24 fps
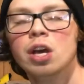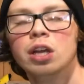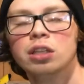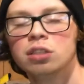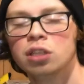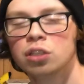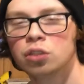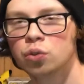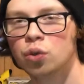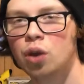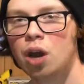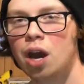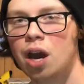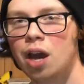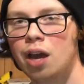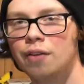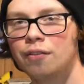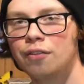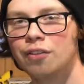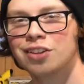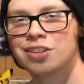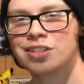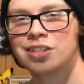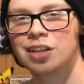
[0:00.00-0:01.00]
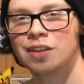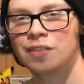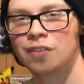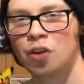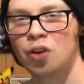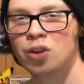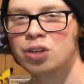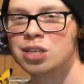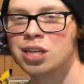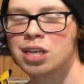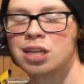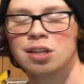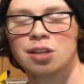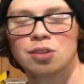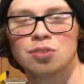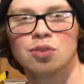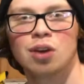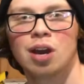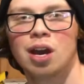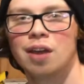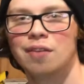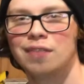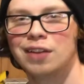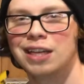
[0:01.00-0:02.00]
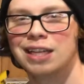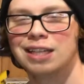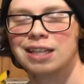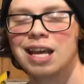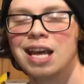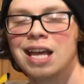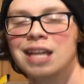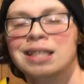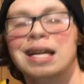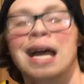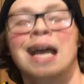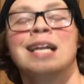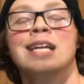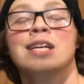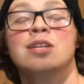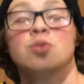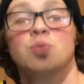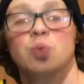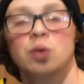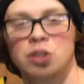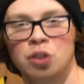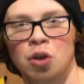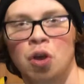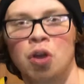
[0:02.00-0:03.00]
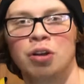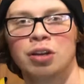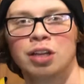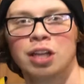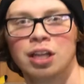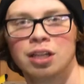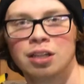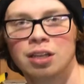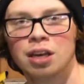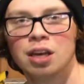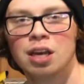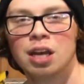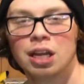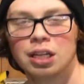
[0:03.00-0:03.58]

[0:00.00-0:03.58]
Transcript: to drive instead of RT to drive, and that is retarded.